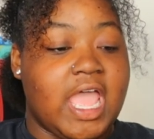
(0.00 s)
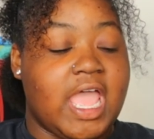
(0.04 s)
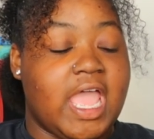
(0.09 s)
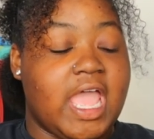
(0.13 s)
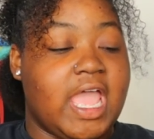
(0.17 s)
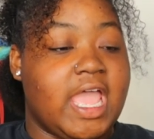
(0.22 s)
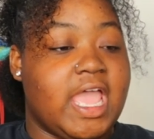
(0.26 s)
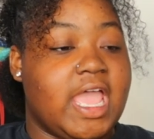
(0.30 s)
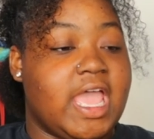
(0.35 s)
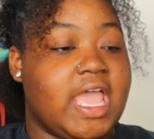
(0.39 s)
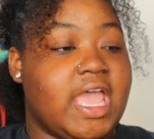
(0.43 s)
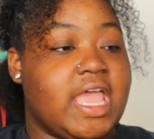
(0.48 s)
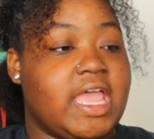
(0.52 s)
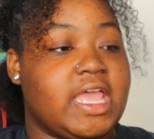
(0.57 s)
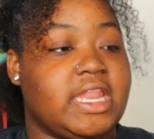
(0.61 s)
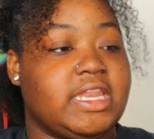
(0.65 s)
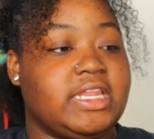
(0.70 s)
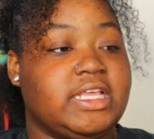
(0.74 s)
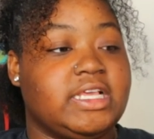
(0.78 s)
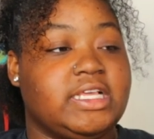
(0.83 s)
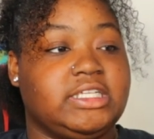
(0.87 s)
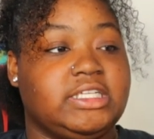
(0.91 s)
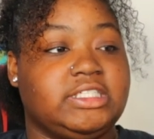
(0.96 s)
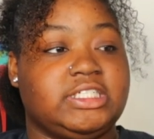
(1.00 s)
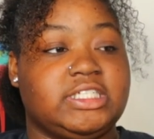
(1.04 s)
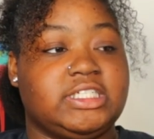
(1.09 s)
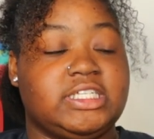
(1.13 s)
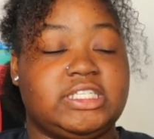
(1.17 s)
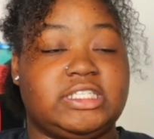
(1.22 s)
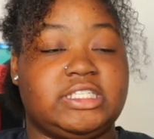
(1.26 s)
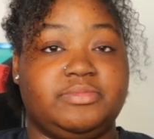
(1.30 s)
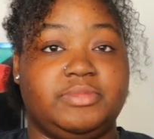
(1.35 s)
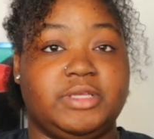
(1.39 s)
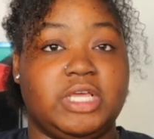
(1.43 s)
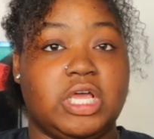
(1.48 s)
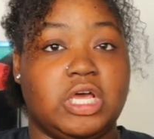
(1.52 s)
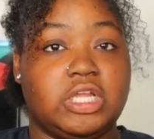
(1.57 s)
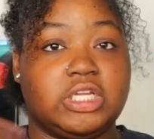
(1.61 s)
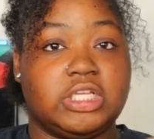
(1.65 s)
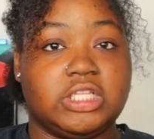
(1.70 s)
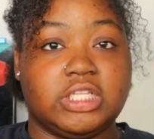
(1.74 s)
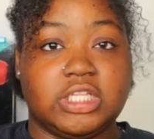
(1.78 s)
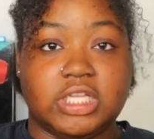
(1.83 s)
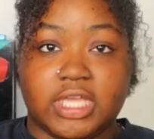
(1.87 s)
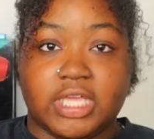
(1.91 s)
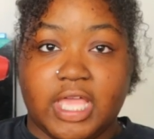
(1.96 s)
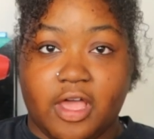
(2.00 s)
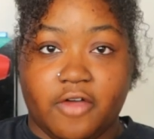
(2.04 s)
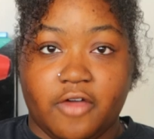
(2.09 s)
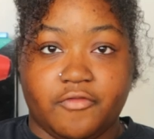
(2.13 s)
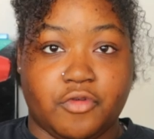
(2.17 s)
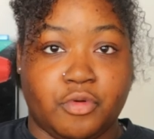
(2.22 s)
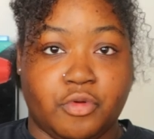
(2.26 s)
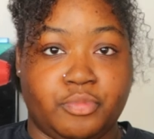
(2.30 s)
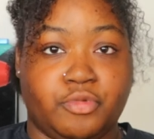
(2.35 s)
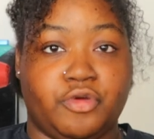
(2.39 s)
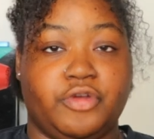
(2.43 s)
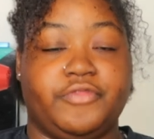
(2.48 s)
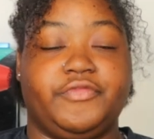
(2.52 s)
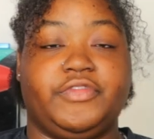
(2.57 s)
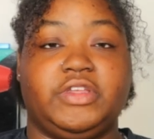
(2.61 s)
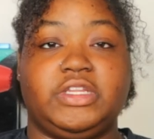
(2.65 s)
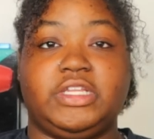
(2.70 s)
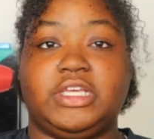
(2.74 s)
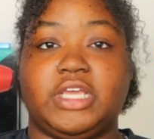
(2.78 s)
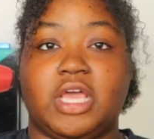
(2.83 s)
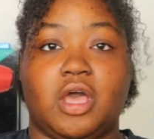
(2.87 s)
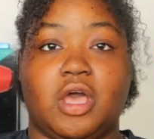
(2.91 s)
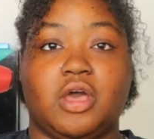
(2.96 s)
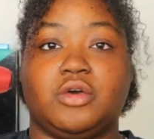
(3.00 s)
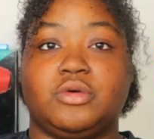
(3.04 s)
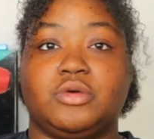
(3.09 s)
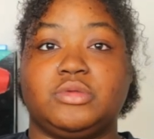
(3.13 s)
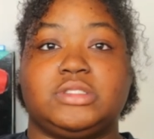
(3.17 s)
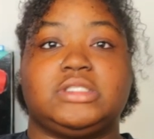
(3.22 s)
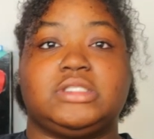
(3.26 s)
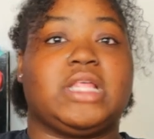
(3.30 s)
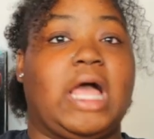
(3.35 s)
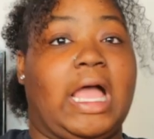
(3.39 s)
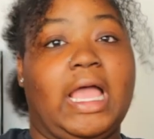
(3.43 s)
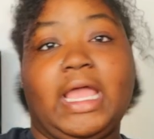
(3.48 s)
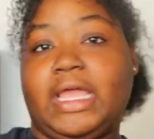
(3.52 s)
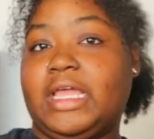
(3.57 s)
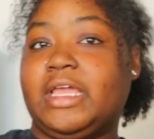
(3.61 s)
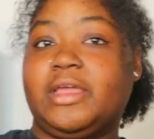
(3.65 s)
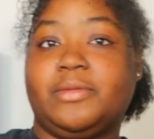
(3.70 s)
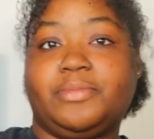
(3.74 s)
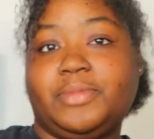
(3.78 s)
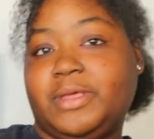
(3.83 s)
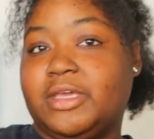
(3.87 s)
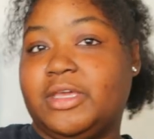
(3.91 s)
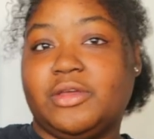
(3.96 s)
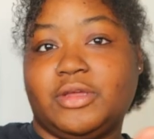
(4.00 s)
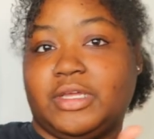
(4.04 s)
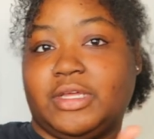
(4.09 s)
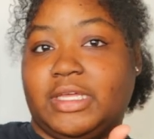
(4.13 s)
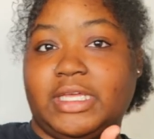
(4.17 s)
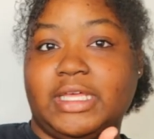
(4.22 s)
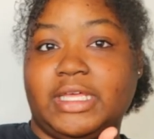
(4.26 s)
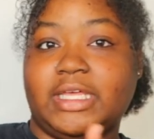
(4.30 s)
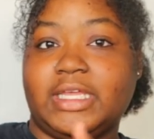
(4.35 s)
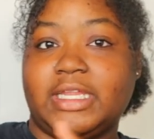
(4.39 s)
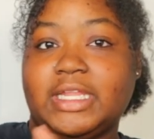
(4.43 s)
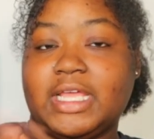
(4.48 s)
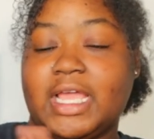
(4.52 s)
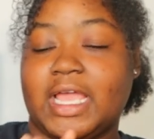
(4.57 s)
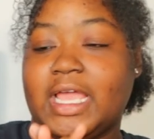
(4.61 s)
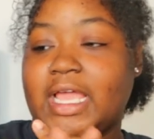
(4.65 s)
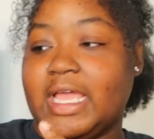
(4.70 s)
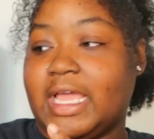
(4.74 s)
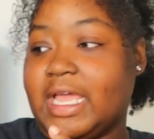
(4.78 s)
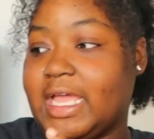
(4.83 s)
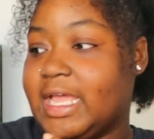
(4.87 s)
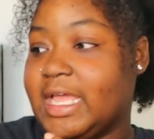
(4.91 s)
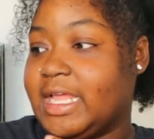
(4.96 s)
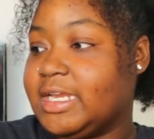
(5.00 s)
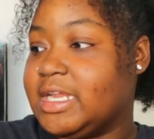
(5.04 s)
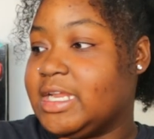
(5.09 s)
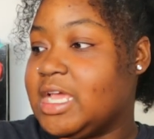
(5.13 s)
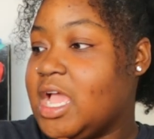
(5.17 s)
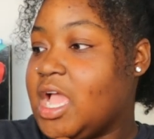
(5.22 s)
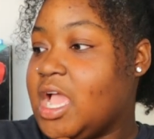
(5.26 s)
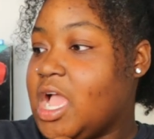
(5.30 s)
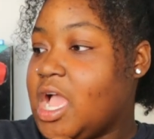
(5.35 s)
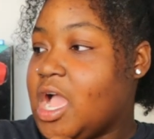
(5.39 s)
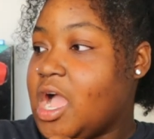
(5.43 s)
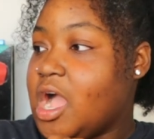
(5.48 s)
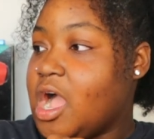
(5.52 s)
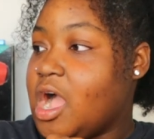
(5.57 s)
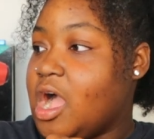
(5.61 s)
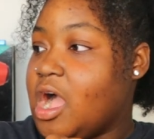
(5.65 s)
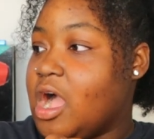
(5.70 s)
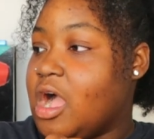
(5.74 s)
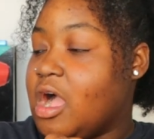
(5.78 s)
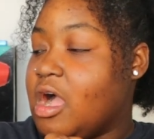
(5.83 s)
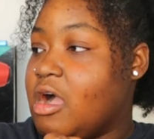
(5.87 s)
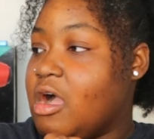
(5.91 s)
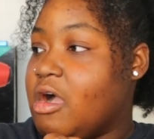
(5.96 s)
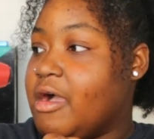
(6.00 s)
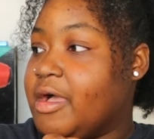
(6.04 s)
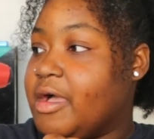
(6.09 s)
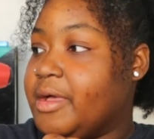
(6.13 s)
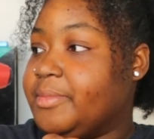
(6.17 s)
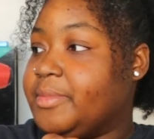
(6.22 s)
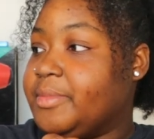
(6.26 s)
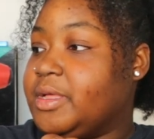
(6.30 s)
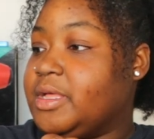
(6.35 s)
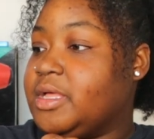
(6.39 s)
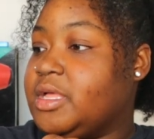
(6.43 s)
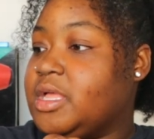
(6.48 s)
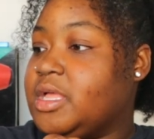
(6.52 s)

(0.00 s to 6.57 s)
and just be on the lookout for more videos like period and um